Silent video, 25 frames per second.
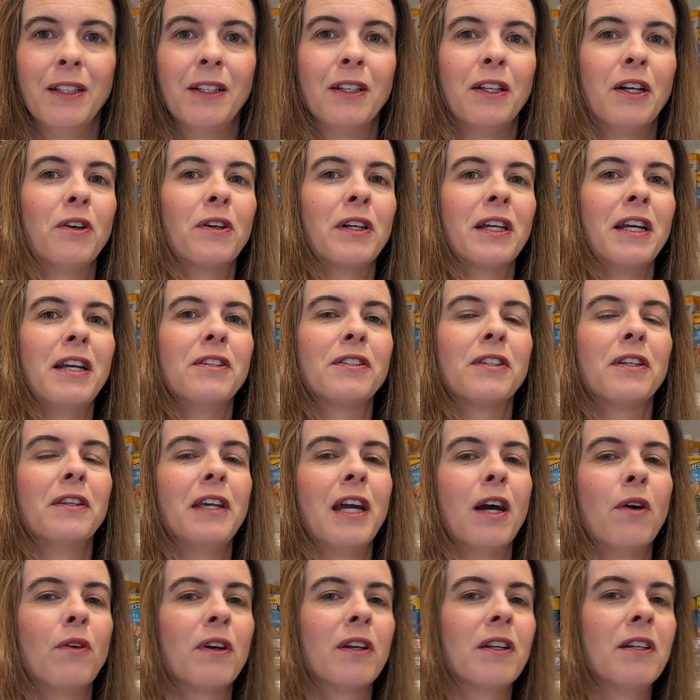Okay, so
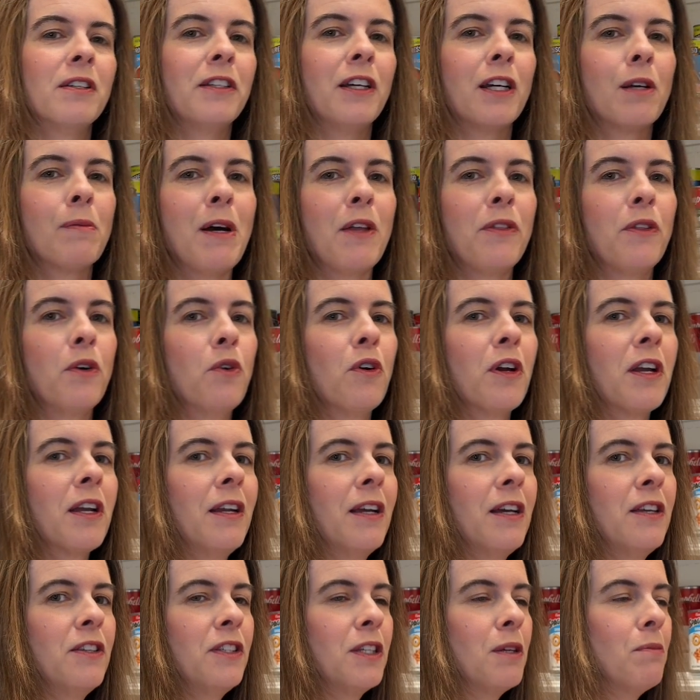now we're going to talk about the
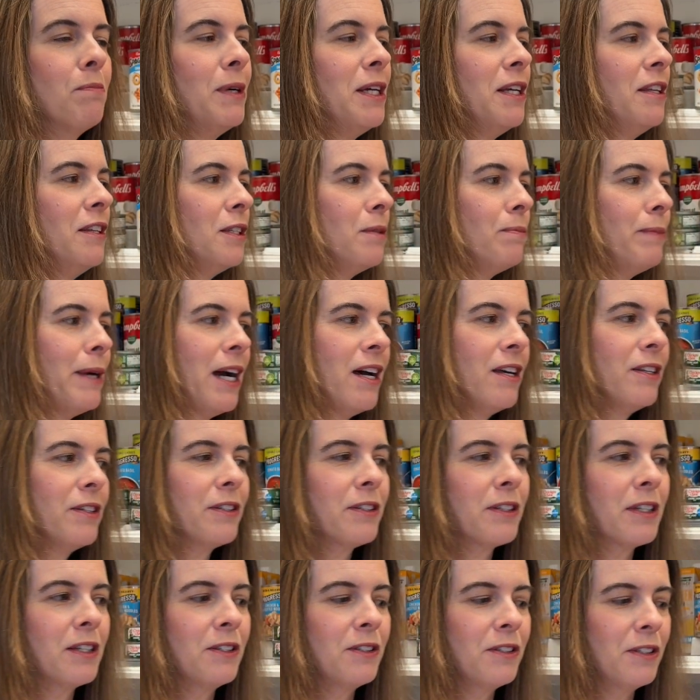organizing bins,
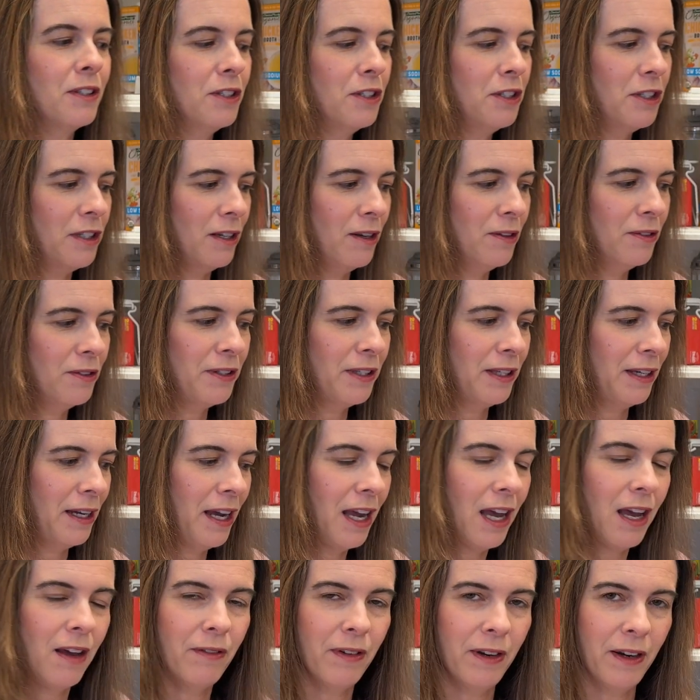baskets, and shelves that
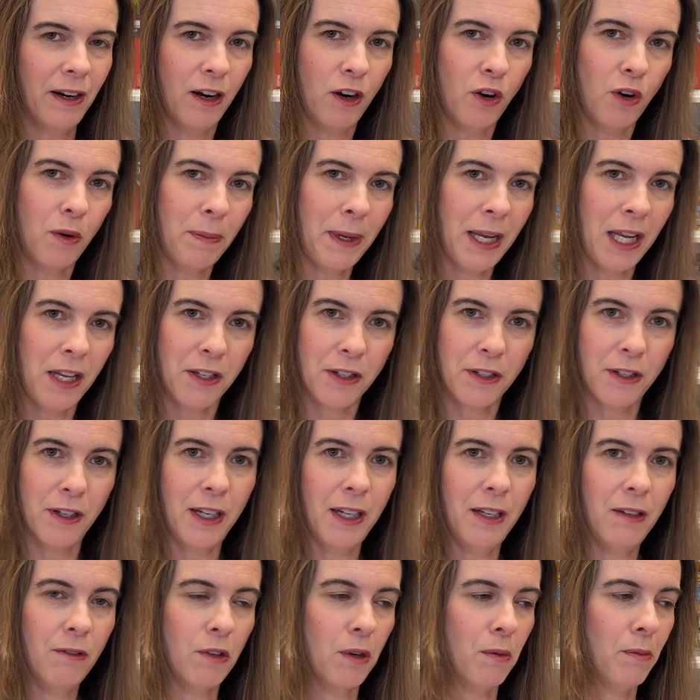I have in our
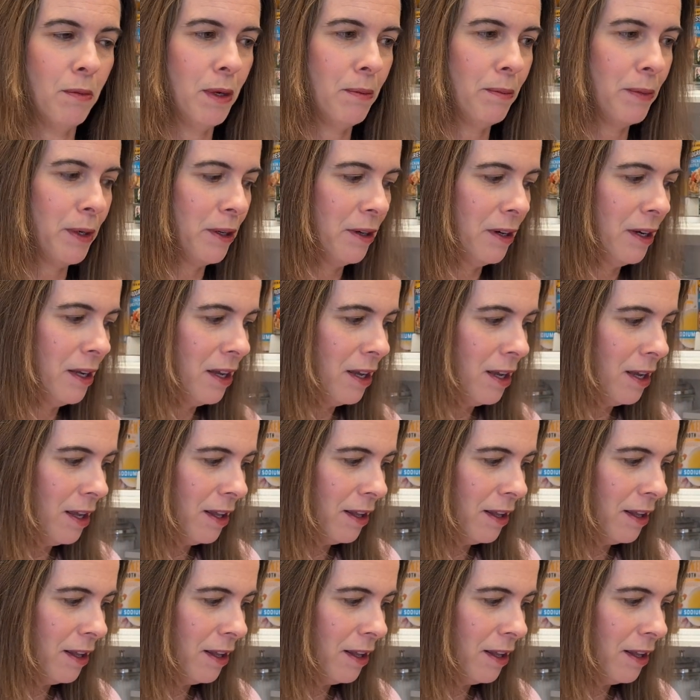pantry. Remember,